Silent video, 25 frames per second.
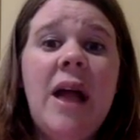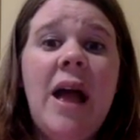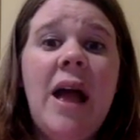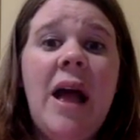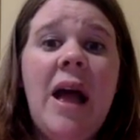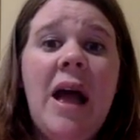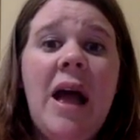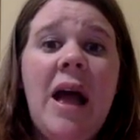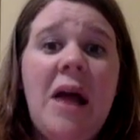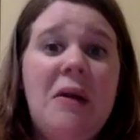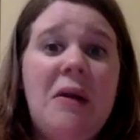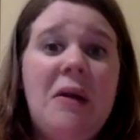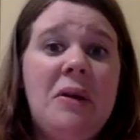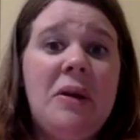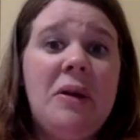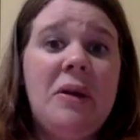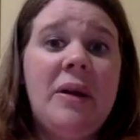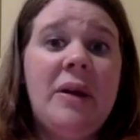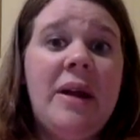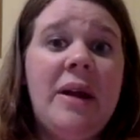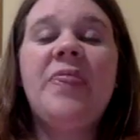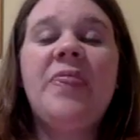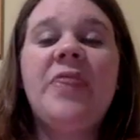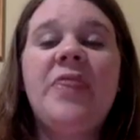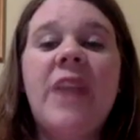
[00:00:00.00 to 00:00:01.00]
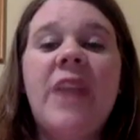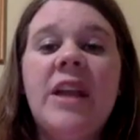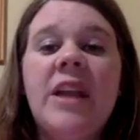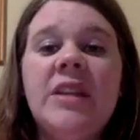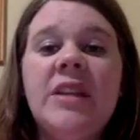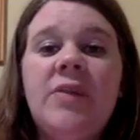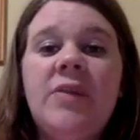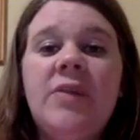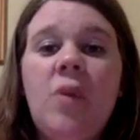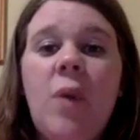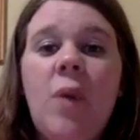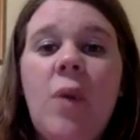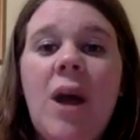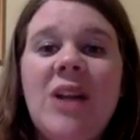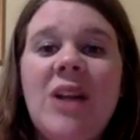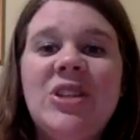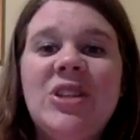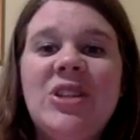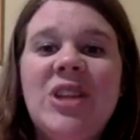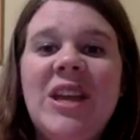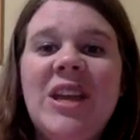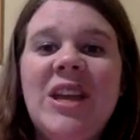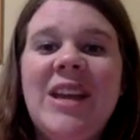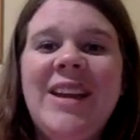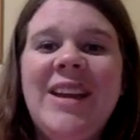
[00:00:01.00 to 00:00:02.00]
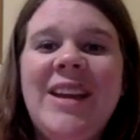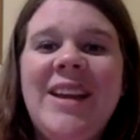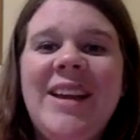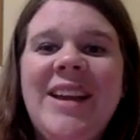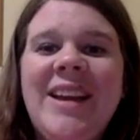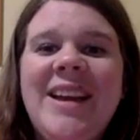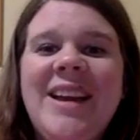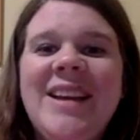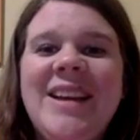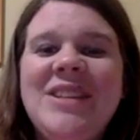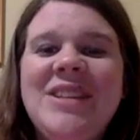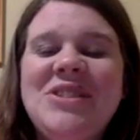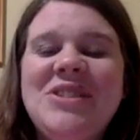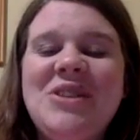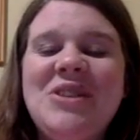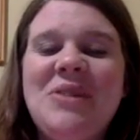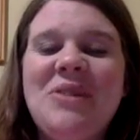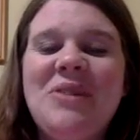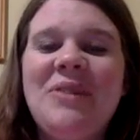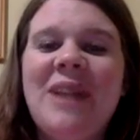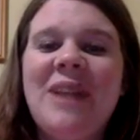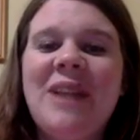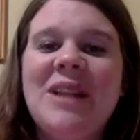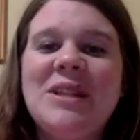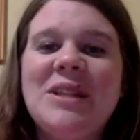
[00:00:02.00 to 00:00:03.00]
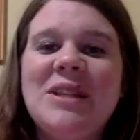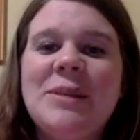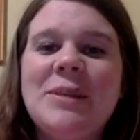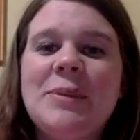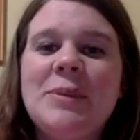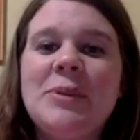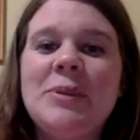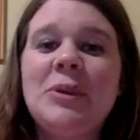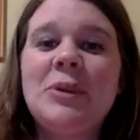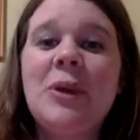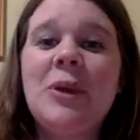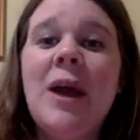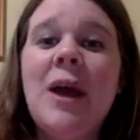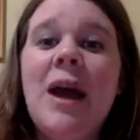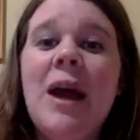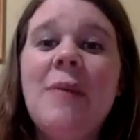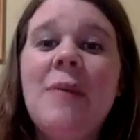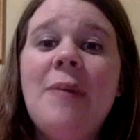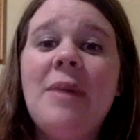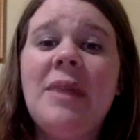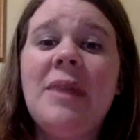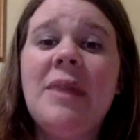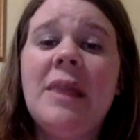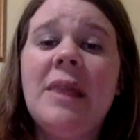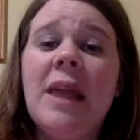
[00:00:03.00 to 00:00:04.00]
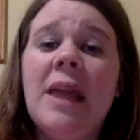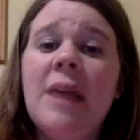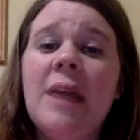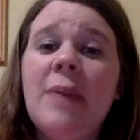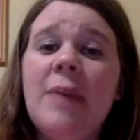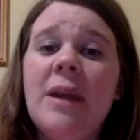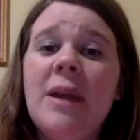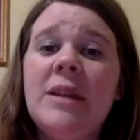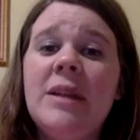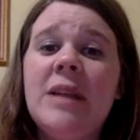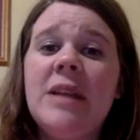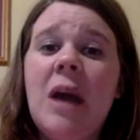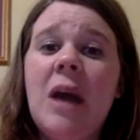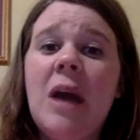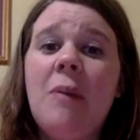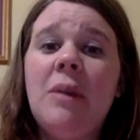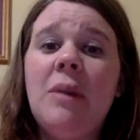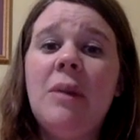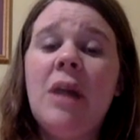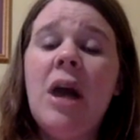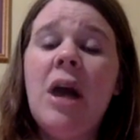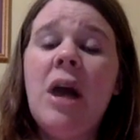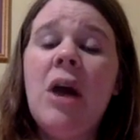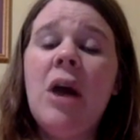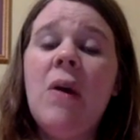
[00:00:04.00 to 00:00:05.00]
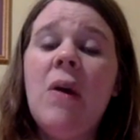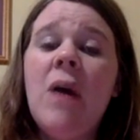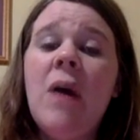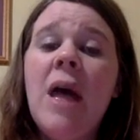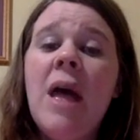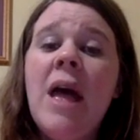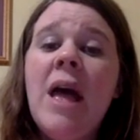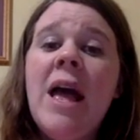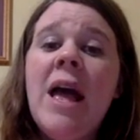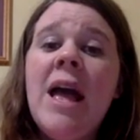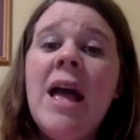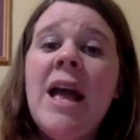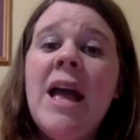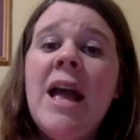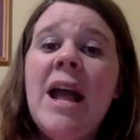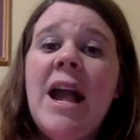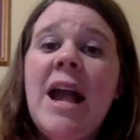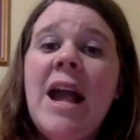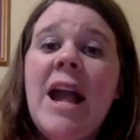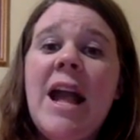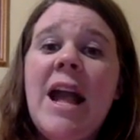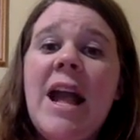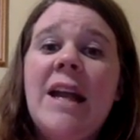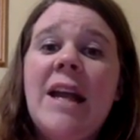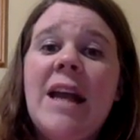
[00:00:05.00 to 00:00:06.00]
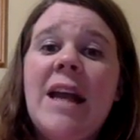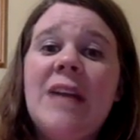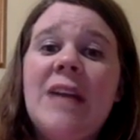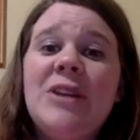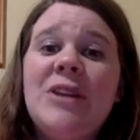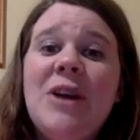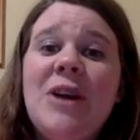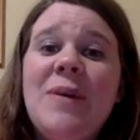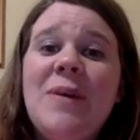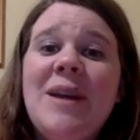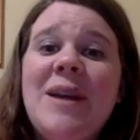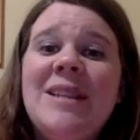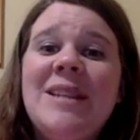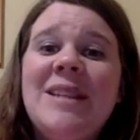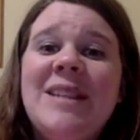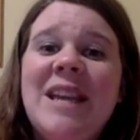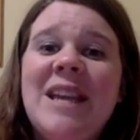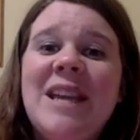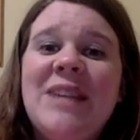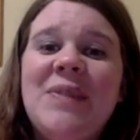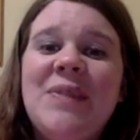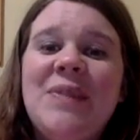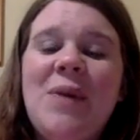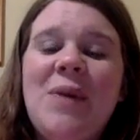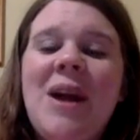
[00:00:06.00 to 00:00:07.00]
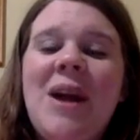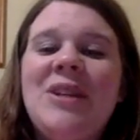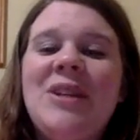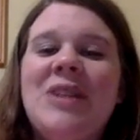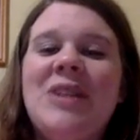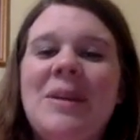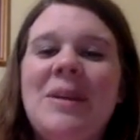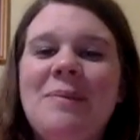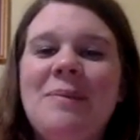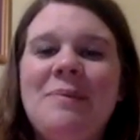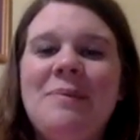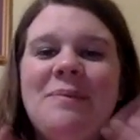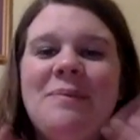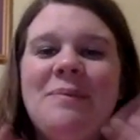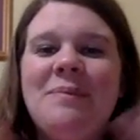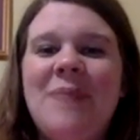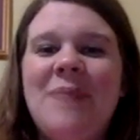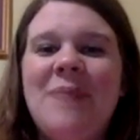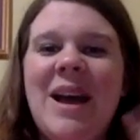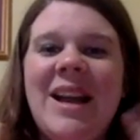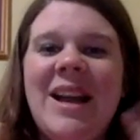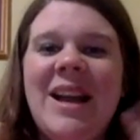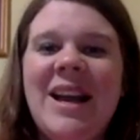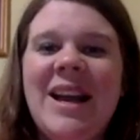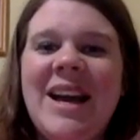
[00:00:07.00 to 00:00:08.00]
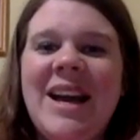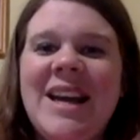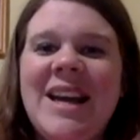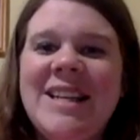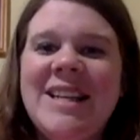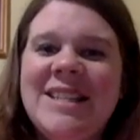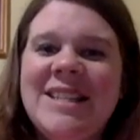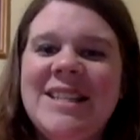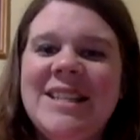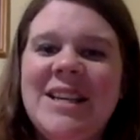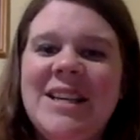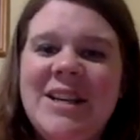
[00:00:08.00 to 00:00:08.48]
I don't know yet. Thanks for watching. Don't forget to subscribe, hit the like button down below. And as always, thanks for watching. Bye, guys.